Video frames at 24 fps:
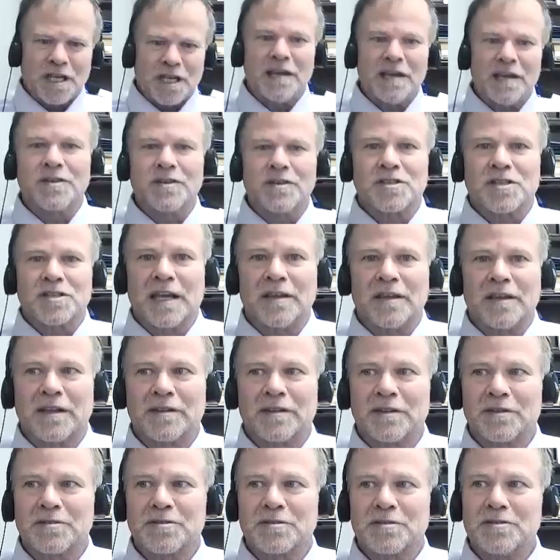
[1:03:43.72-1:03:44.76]
They even say that
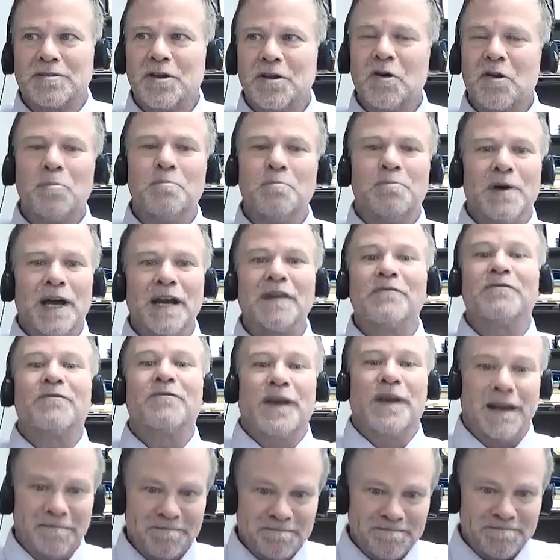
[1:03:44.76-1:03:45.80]
there's no
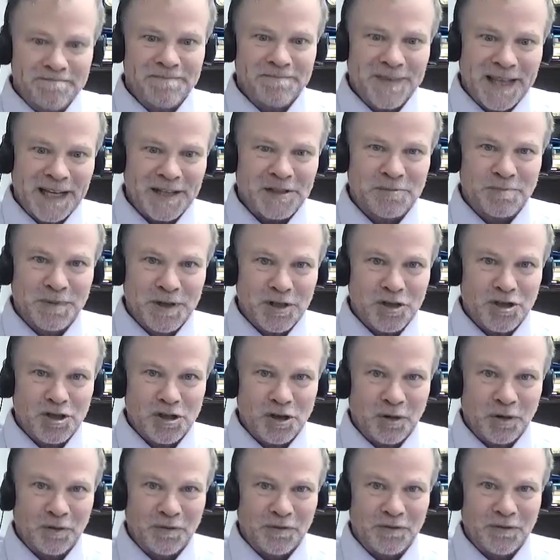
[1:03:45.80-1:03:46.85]
benefit that's been
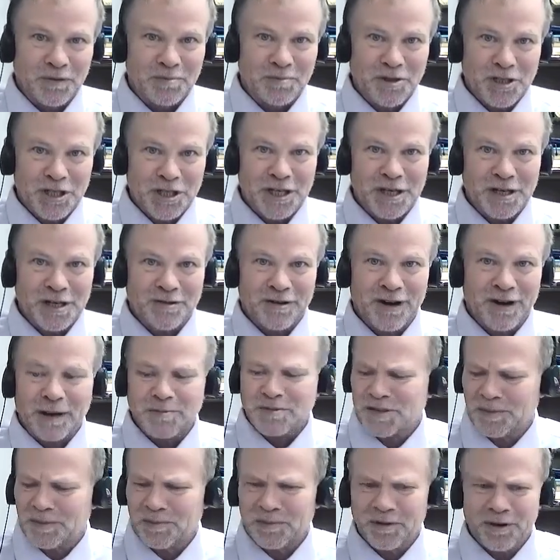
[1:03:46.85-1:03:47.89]
shown from GE
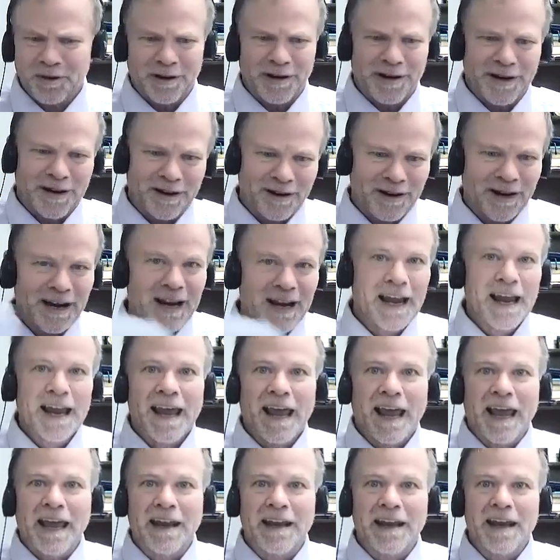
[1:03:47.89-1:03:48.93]
crops somewhere in here.
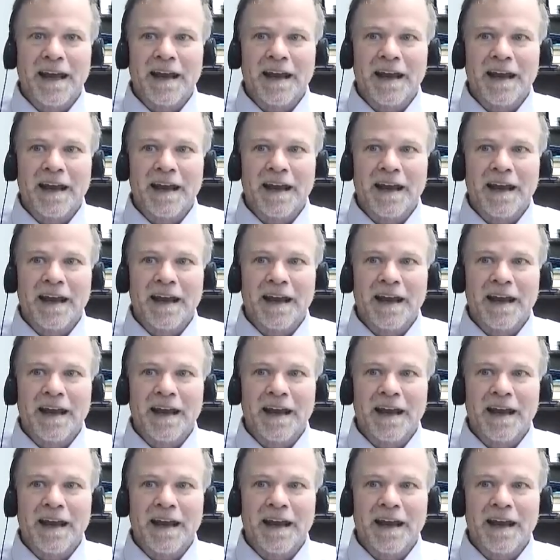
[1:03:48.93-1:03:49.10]
And